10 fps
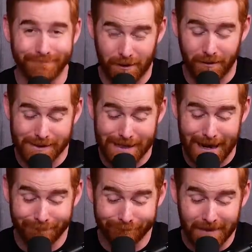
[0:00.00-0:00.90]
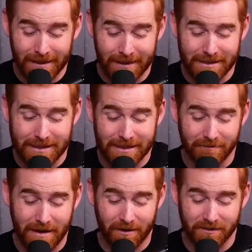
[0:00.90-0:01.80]
You know this guy? He says, in
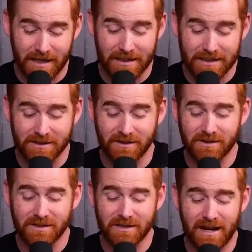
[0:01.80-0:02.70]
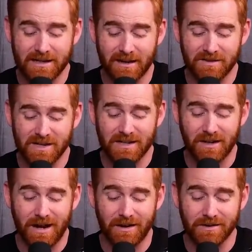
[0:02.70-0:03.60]
a matter of seconds, I, say, I saved
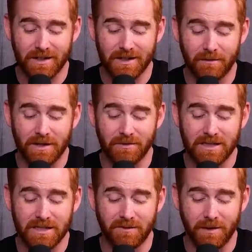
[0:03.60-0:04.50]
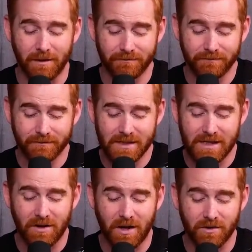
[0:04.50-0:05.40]
$600 on the year on my DirecTV bill.
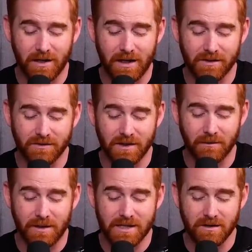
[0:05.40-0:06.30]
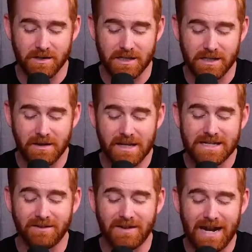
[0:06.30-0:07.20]
Saved $120 for the year on my Sirius XM.
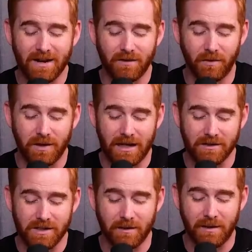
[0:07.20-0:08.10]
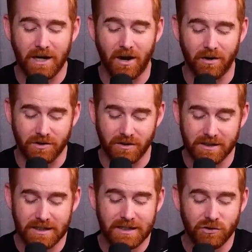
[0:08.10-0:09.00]
Saved $840 a year on my car
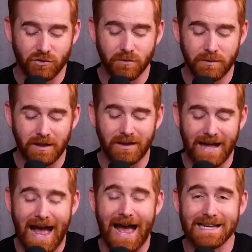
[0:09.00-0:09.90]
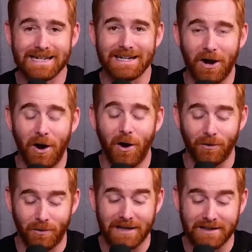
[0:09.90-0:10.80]
insurance. Truebill has it
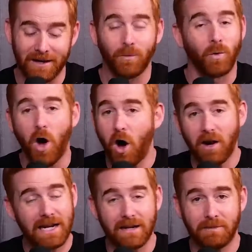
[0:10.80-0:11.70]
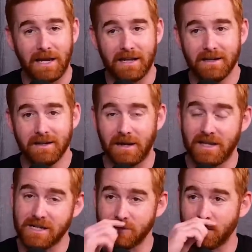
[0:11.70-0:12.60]
all right there. We're all getting bit by
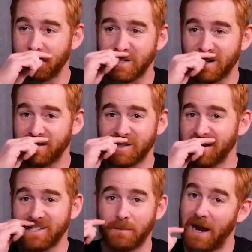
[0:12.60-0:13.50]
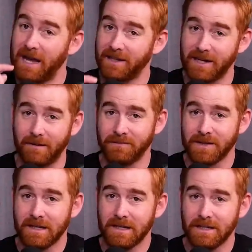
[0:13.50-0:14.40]
these subscription services because they're piling up
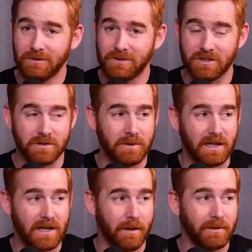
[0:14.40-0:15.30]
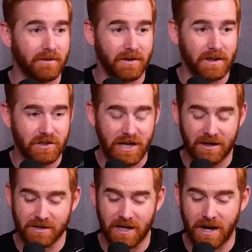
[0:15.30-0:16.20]
used to just be a couple of uh,
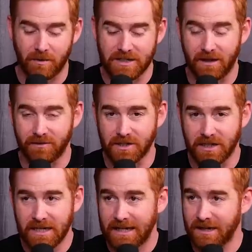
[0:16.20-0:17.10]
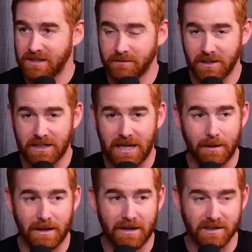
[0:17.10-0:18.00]
channels on network television. Now there's a million
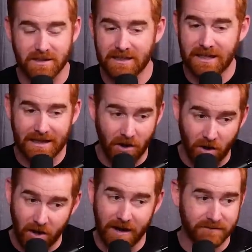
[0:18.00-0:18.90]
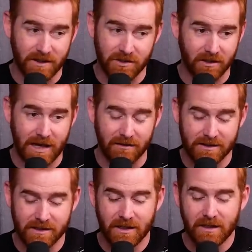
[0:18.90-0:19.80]
cable outlets, and they all have digital
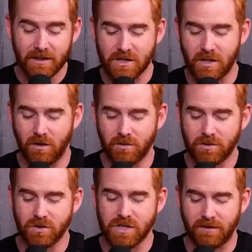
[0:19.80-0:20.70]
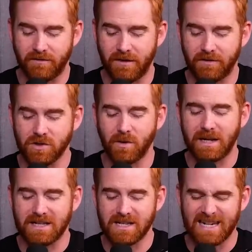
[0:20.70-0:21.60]
outlets. So do yourself a favor and don't
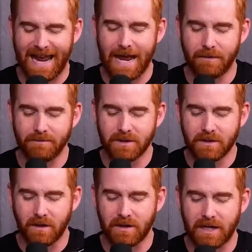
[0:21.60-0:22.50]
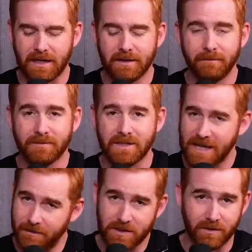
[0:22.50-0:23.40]
get scammed, okay? Because
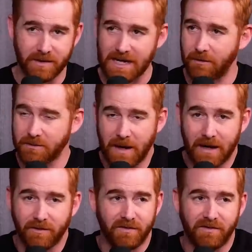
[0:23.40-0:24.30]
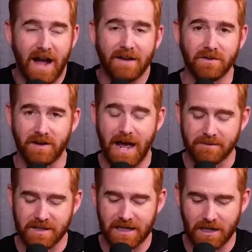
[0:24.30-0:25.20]
I've been doing this. I was paying for five different
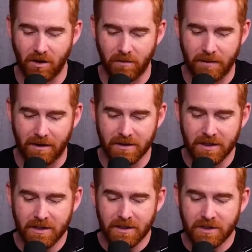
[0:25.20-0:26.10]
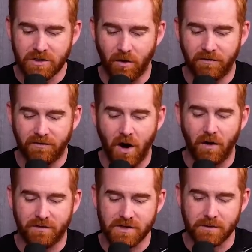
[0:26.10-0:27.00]
apps I didn't know about. Don't
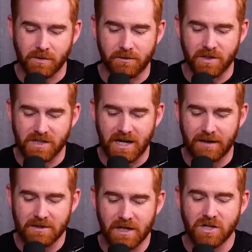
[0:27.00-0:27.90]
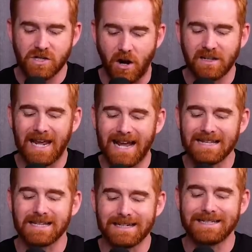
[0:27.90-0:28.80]
fall for subscription scams. Start
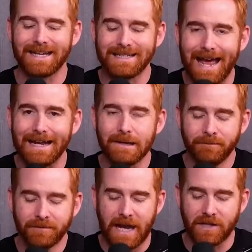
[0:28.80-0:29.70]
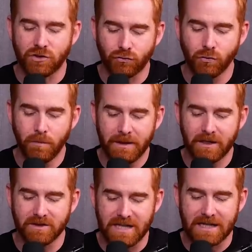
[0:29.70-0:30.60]
canceling today at
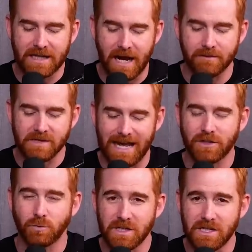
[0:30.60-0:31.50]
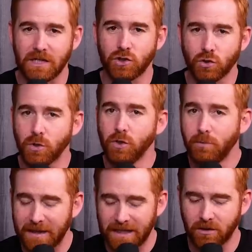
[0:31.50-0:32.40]
truebill.com slash whiskey.
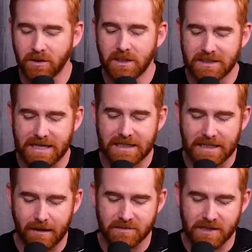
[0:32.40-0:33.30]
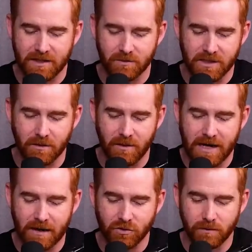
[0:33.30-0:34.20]
Truebill.com slash whiskey.
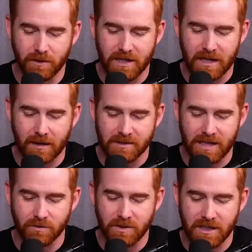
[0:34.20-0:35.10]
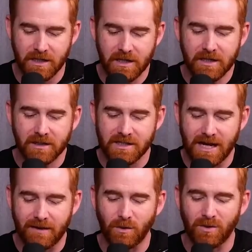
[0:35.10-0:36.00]
Right now, truebill.com slash whiskey could
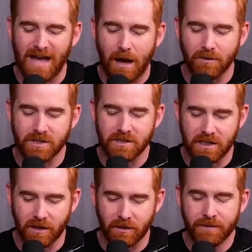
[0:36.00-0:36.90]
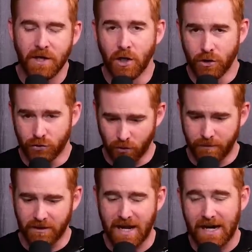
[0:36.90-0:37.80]
save you thousands a year
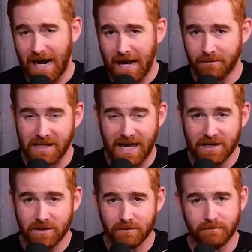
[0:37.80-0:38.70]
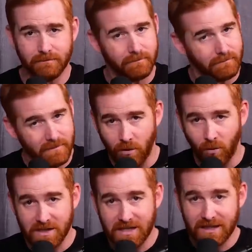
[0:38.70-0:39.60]
truebill.com slash
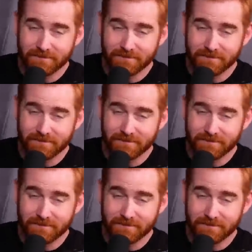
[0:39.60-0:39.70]
whiskey.